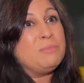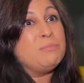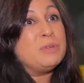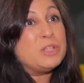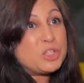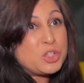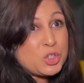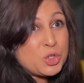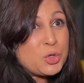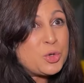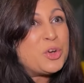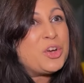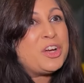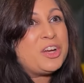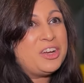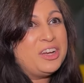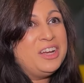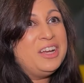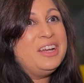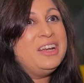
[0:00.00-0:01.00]
mature
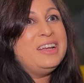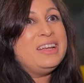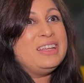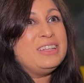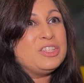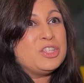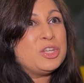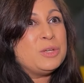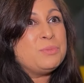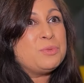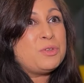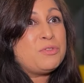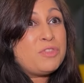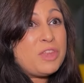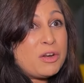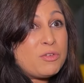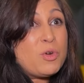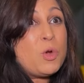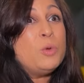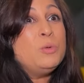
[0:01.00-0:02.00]
in terms of
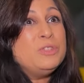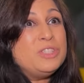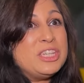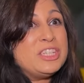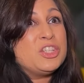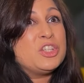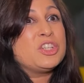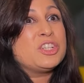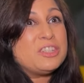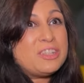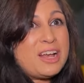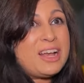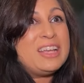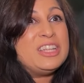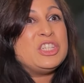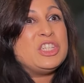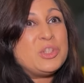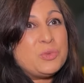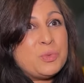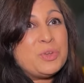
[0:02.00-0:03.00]
their own digital
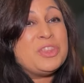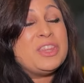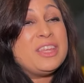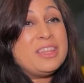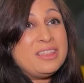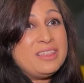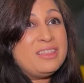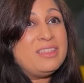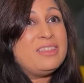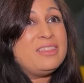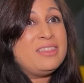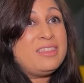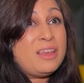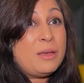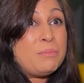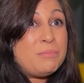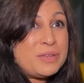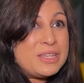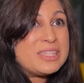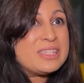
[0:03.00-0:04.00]
hygiene within their
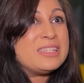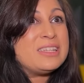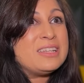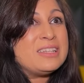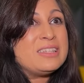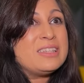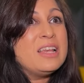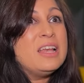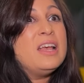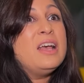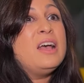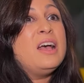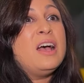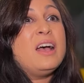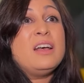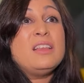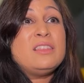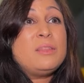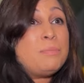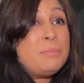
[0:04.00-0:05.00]
business,
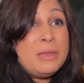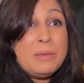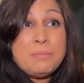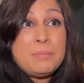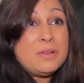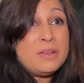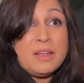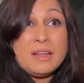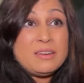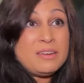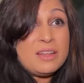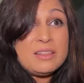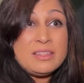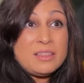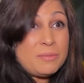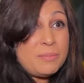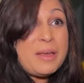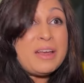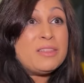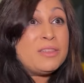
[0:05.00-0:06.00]
the people are none
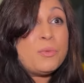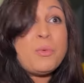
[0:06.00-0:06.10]
the